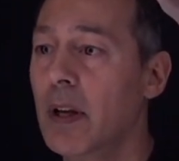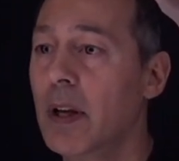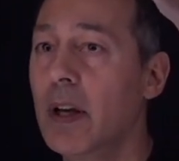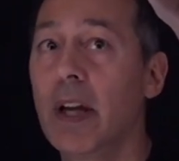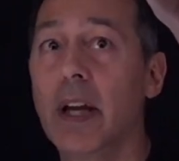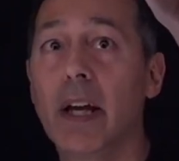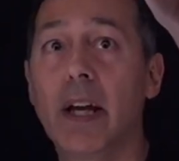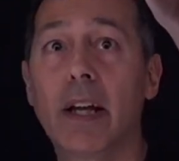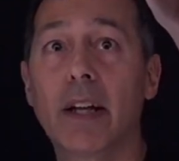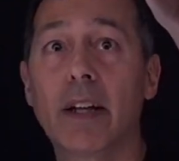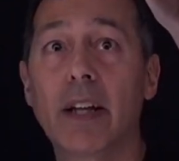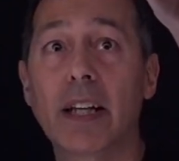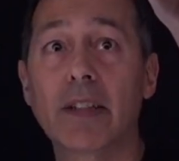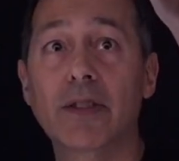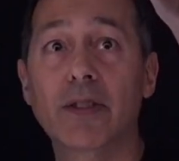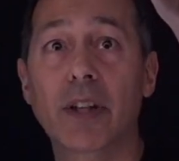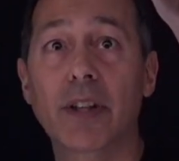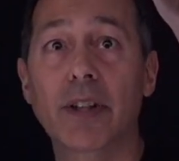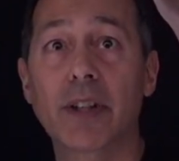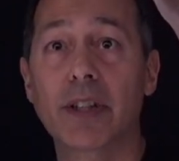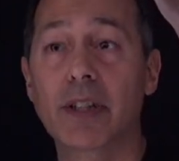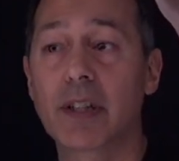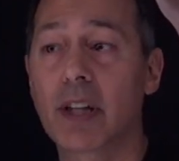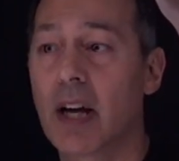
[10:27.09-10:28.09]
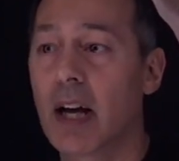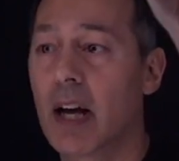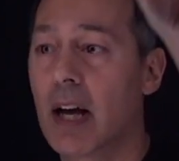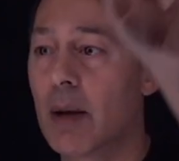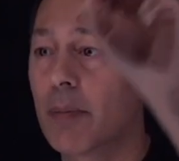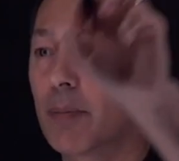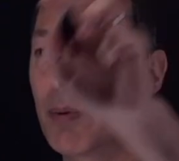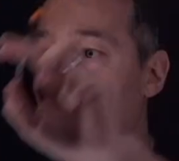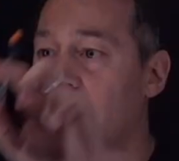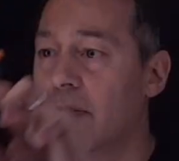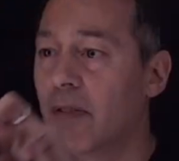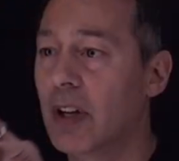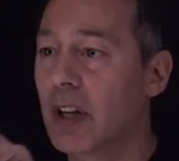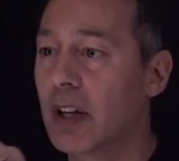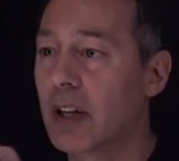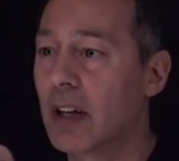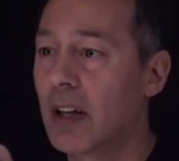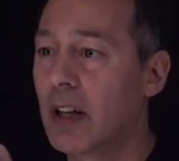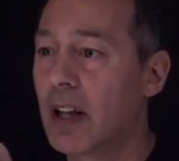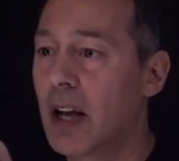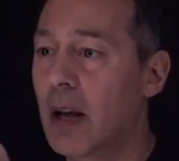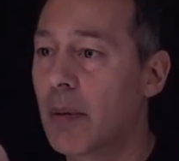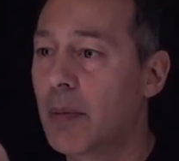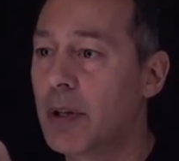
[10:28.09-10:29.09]
and that's on the top, and I've got
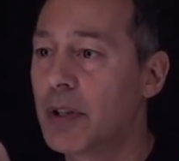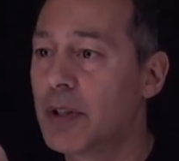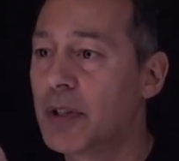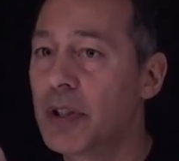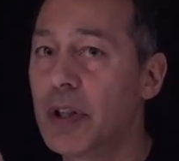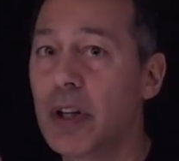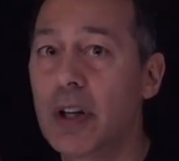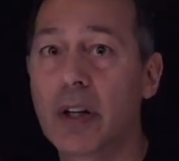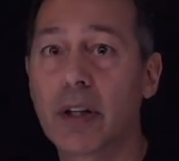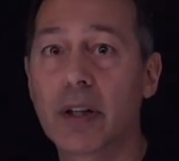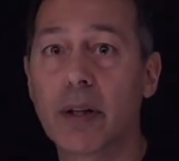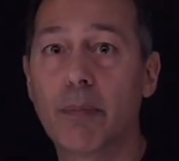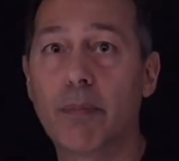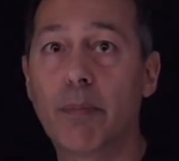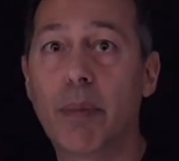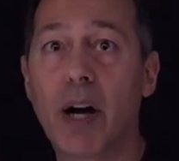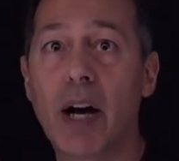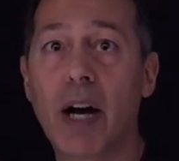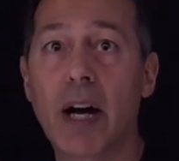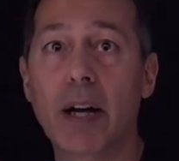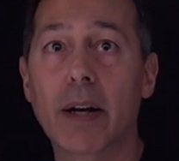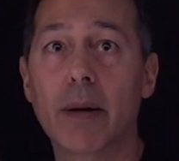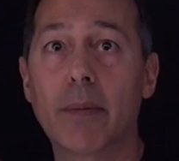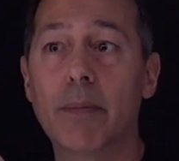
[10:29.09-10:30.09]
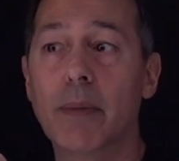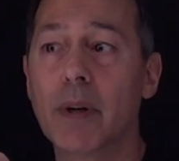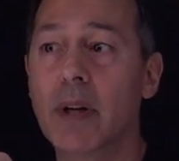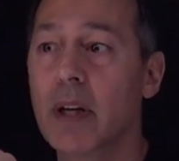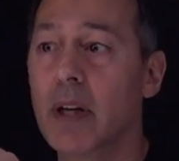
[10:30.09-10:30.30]
kilometers here on the bottom.